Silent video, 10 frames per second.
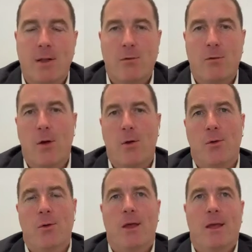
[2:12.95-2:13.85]

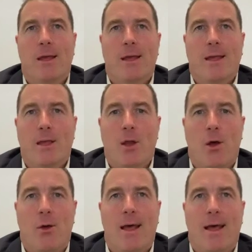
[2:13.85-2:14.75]
So, you
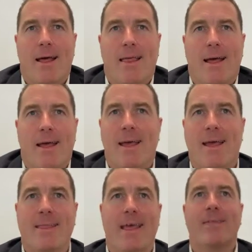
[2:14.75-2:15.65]
know,
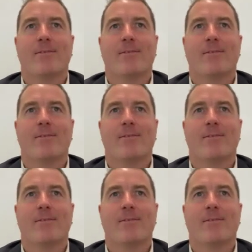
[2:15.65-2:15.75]
at